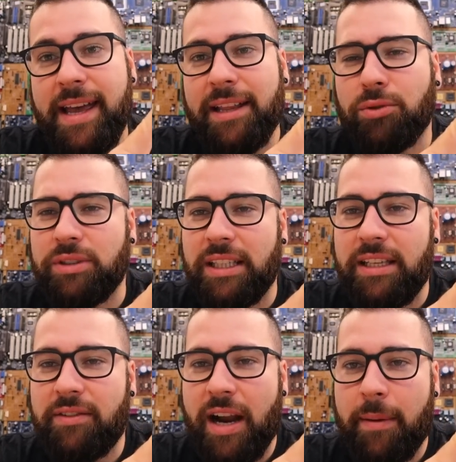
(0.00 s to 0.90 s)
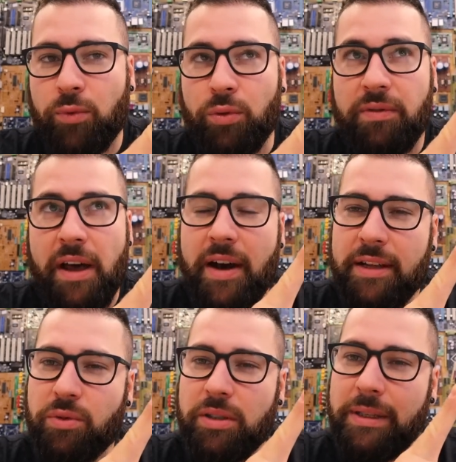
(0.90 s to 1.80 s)
and could deliver up to
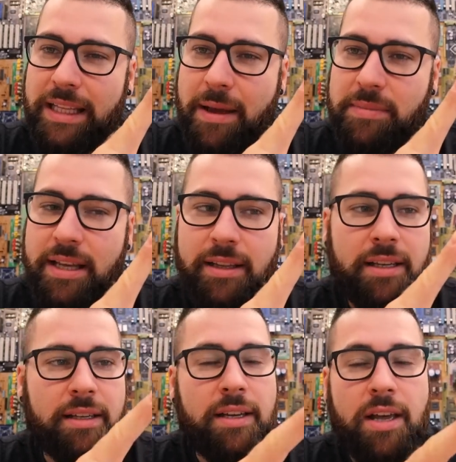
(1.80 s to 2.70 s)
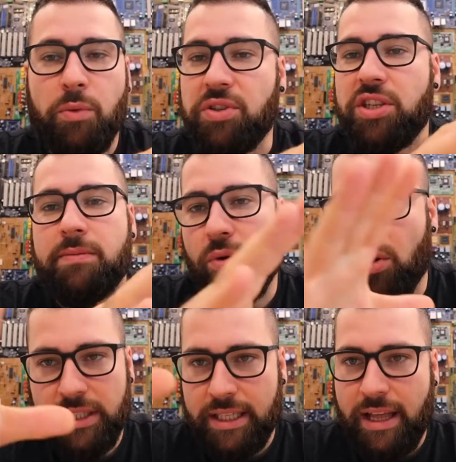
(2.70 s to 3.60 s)
500 milliamps, I think, which is
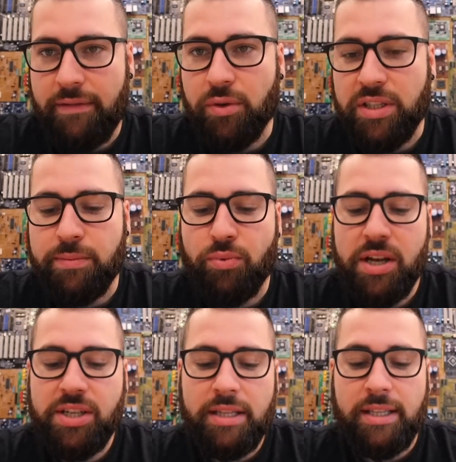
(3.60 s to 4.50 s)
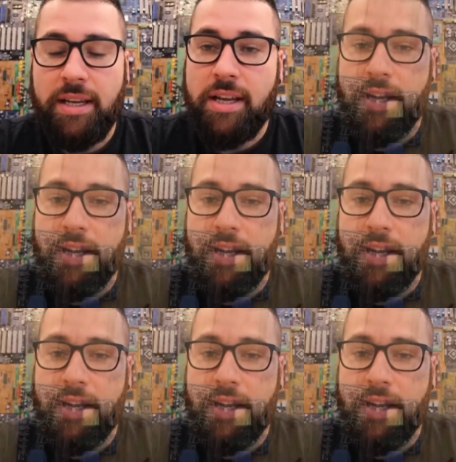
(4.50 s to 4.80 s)
more than enough for this project.